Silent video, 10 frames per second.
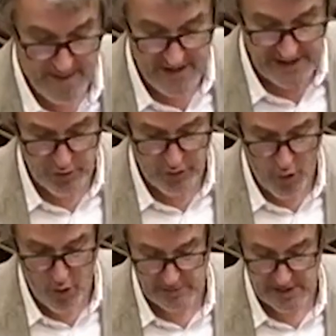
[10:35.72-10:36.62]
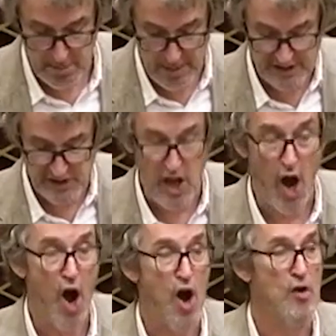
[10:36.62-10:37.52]
These reforms, plus the
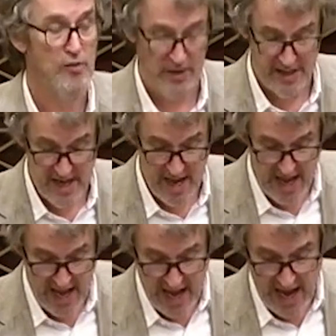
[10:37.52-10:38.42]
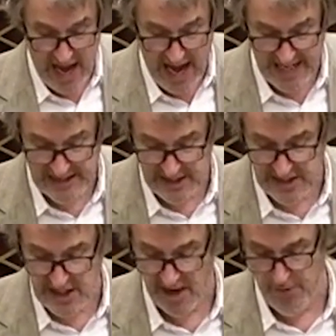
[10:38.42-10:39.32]
overly
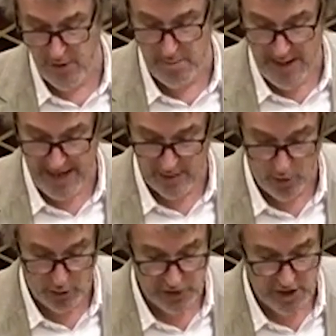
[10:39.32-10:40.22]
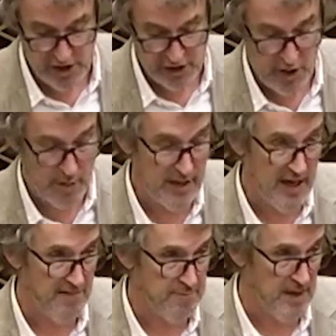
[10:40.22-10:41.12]
hasty tough-on bail laws, show a
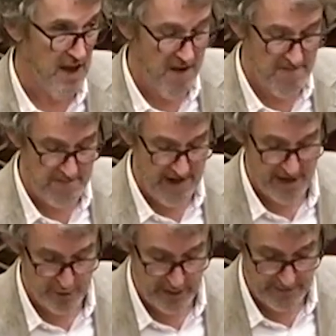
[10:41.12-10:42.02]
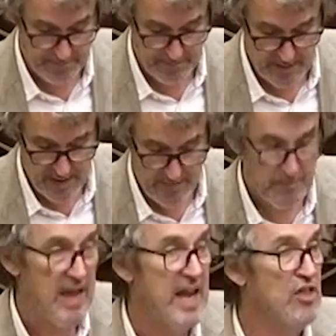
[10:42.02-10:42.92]
government floundering,
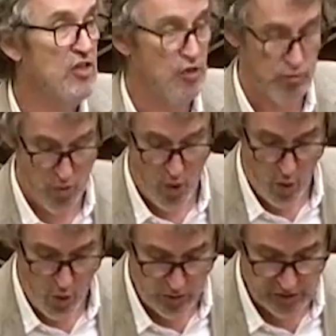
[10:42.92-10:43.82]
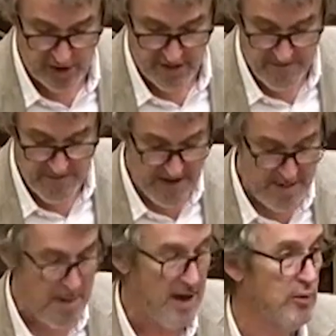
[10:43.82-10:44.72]
in thrall to the
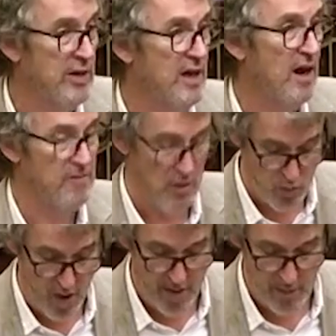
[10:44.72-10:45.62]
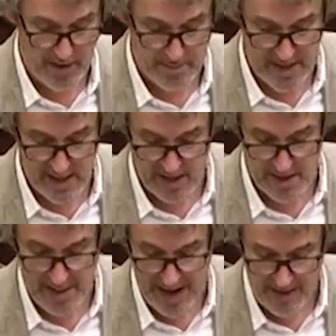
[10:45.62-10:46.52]
fear-mongering of the right-wing media
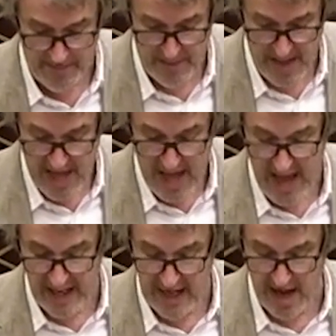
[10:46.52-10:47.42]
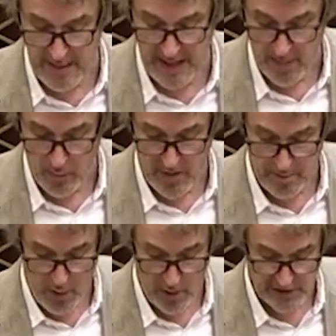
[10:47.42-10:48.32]
cabal, and coming up with a
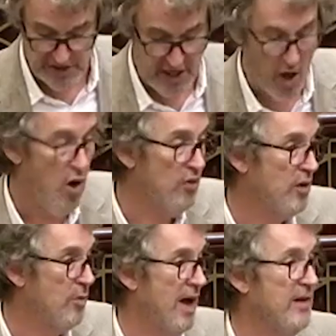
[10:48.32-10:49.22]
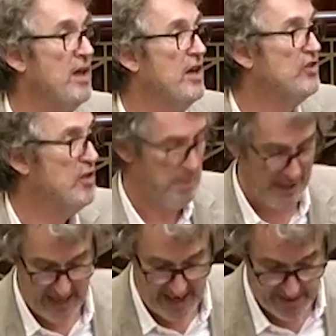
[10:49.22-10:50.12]
policy on the run to
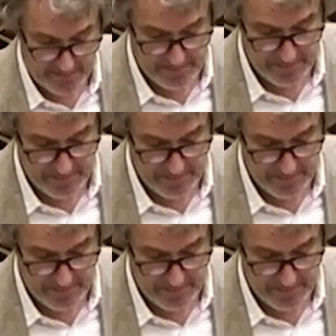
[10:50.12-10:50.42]
placate it.